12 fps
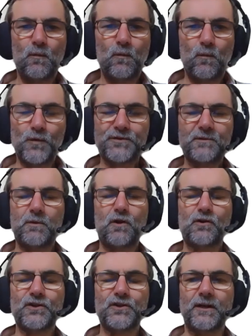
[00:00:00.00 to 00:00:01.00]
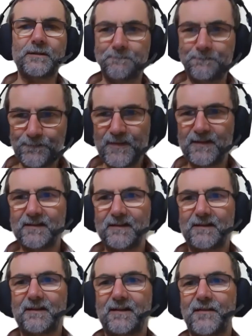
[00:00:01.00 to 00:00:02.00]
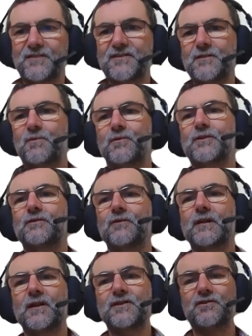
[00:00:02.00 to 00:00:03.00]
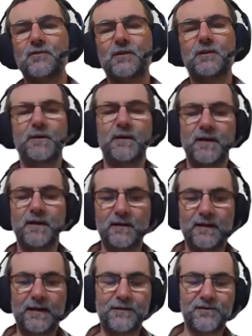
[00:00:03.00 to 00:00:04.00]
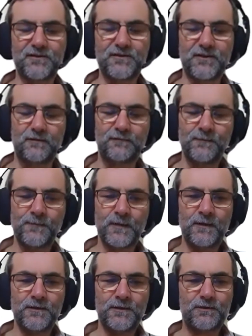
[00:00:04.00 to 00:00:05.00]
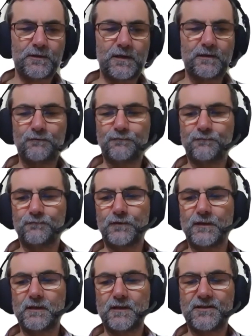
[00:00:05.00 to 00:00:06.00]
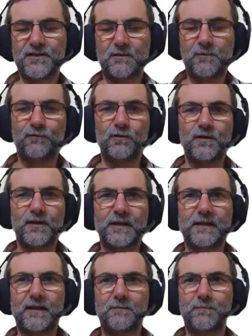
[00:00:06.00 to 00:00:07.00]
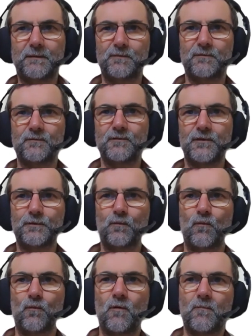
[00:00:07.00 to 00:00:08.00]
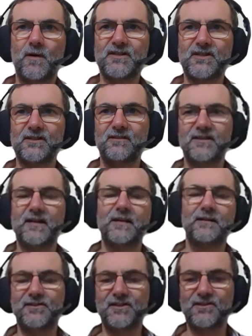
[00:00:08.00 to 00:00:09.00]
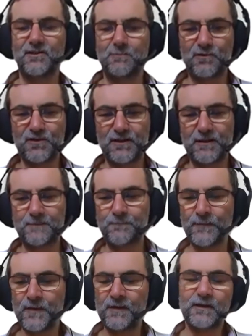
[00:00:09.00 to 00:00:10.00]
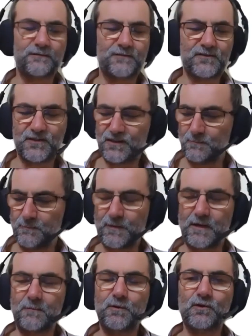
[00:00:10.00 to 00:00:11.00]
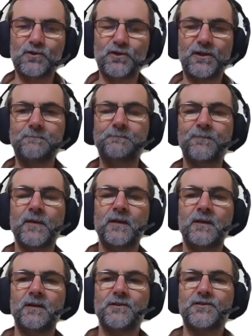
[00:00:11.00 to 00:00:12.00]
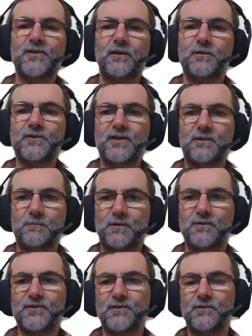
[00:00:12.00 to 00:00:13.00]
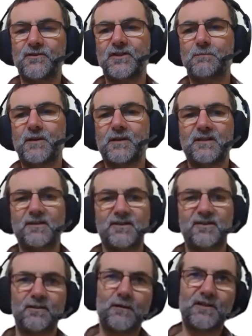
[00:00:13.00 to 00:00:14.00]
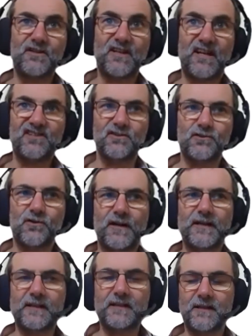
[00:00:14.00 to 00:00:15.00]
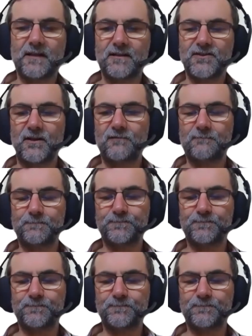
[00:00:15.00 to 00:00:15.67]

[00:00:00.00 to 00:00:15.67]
What's a blockchain? And that's at the point you realize you're a little bit ahead of yourself. So I kind of realized that before I can get people who want my skills in analytics on the blockchain, I'm going to have to teach them about blockchain. So I set up consultancy practice through education, training, that kind of stuff.